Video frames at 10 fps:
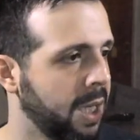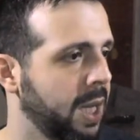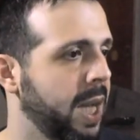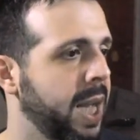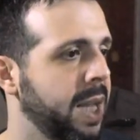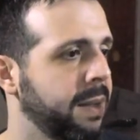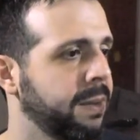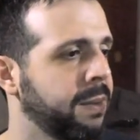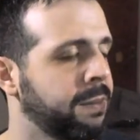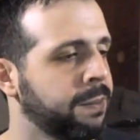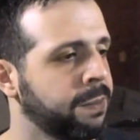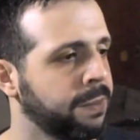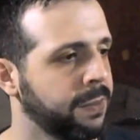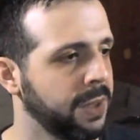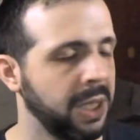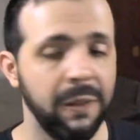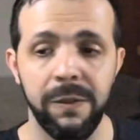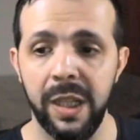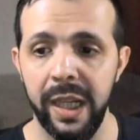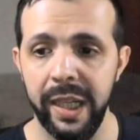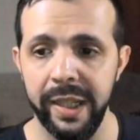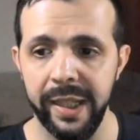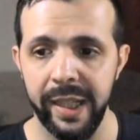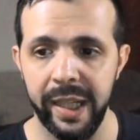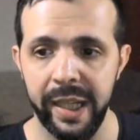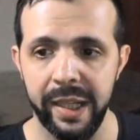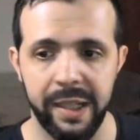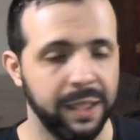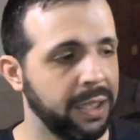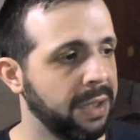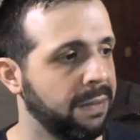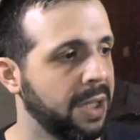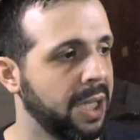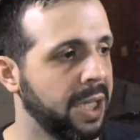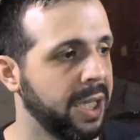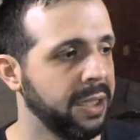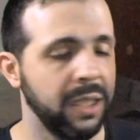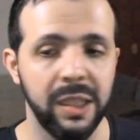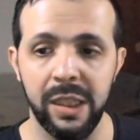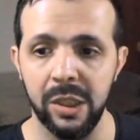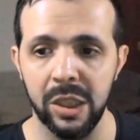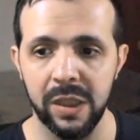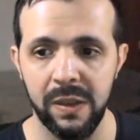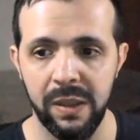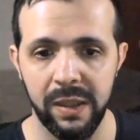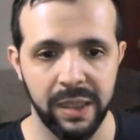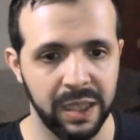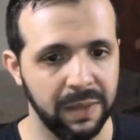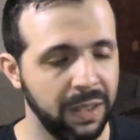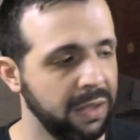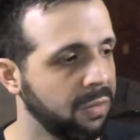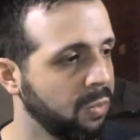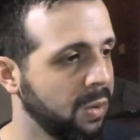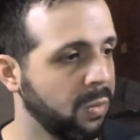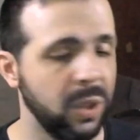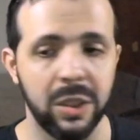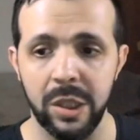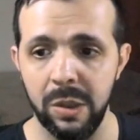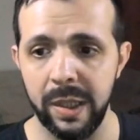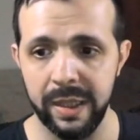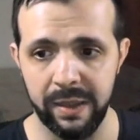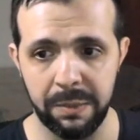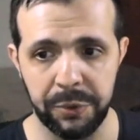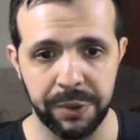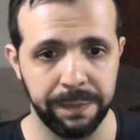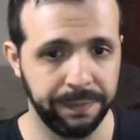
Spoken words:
and if the entity not exists in the database, we throw an exception.